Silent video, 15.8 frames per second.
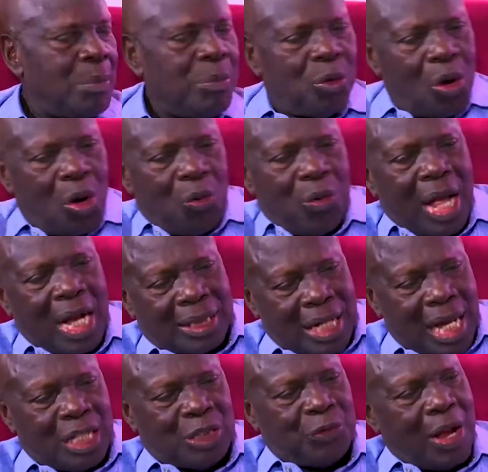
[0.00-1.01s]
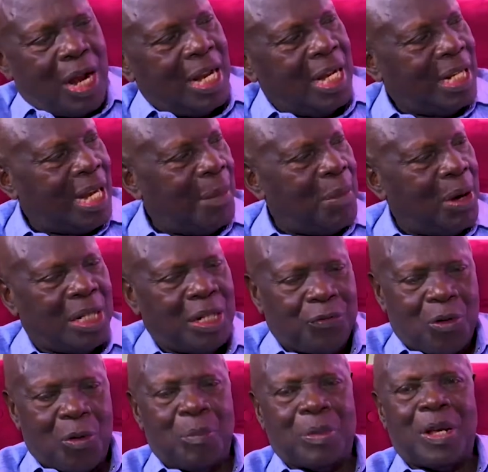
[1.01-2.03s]
Because we are transferring the money
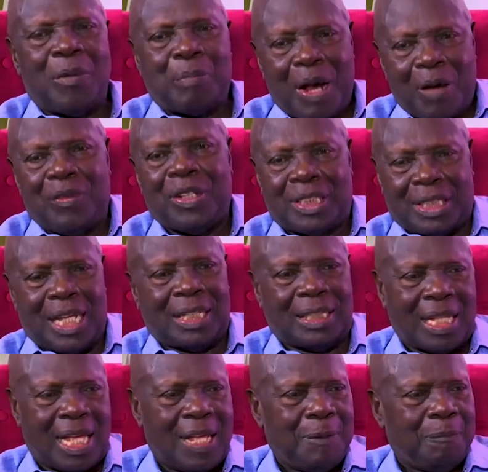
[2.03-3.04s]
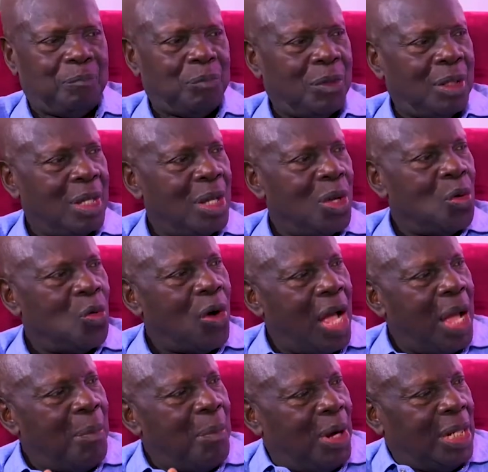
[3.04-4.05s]
from the private sector
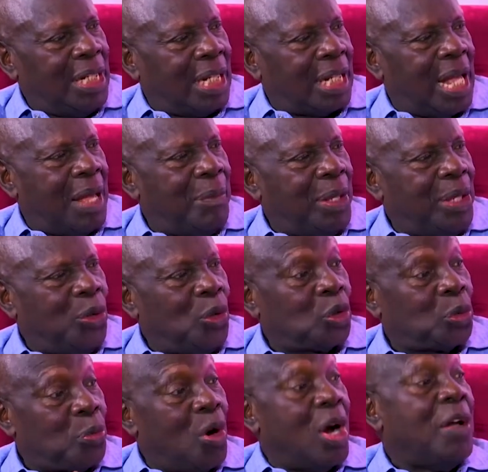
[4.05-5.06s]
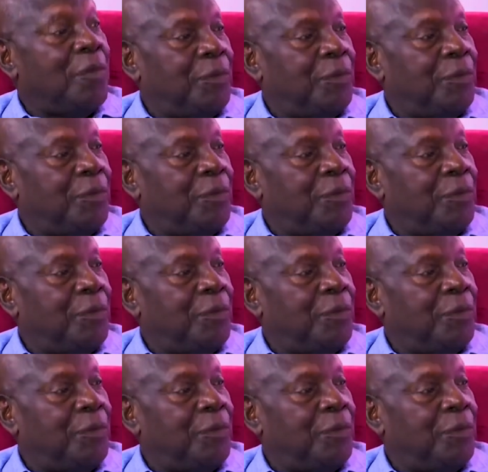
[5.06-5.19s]
where money can be used more